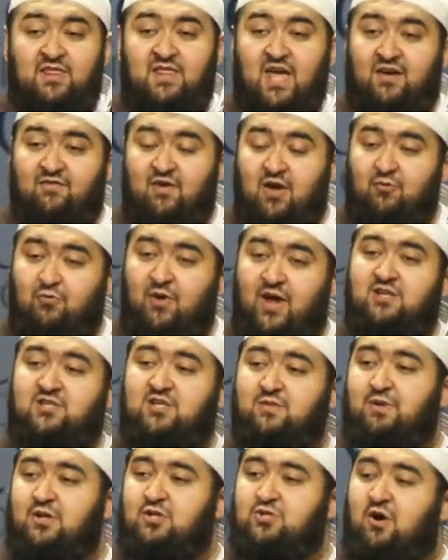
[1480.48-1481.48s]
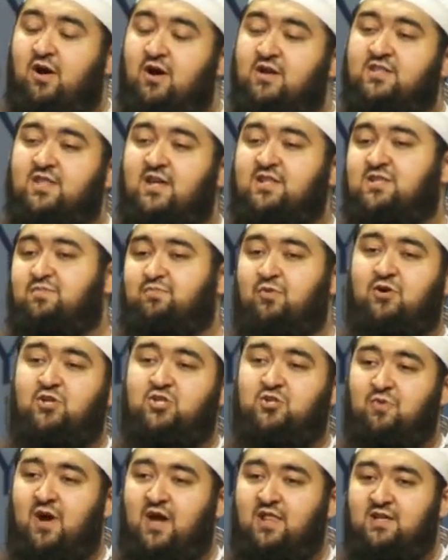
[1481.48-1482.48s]
They have a right to be taught that
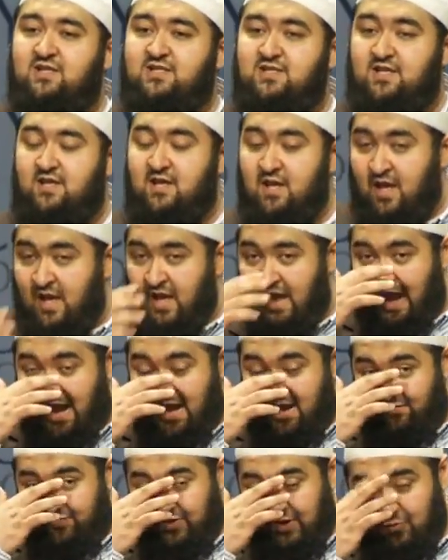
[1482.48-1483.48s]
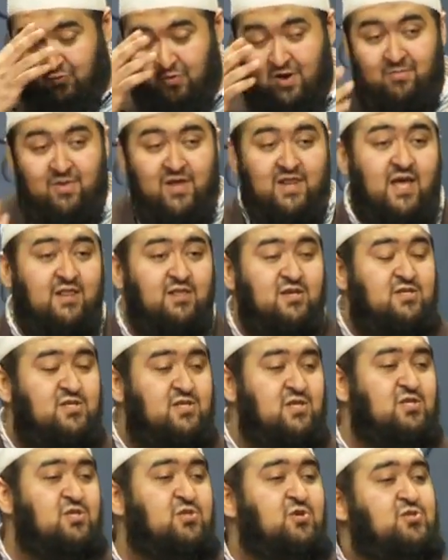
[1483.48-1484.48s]
spirituality. And if the women and the
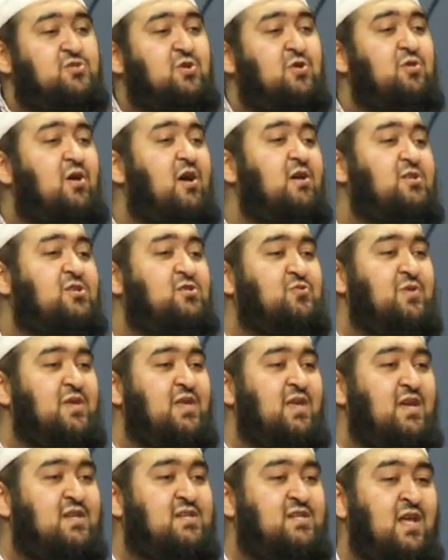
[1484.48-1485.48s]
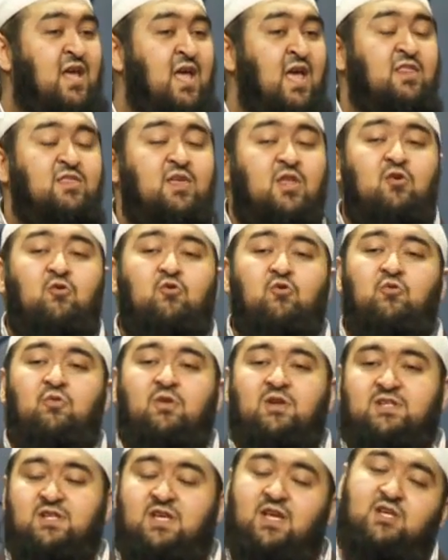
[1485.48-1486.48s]
sisters are not doing it, then who
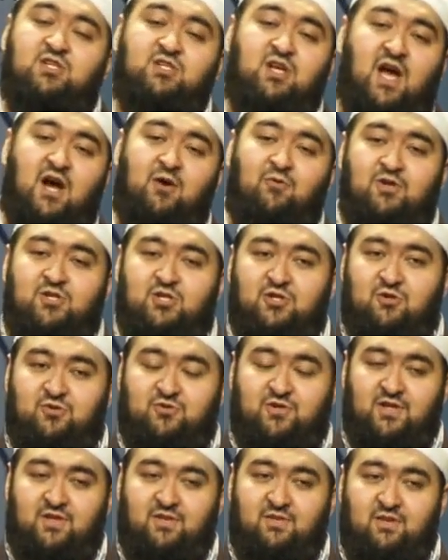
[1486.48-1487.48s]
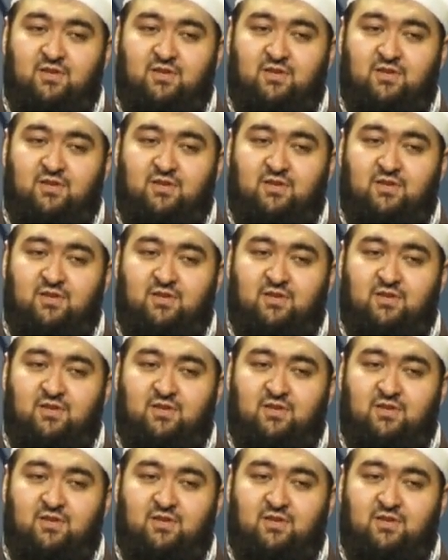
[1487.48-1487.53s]
will teach our children?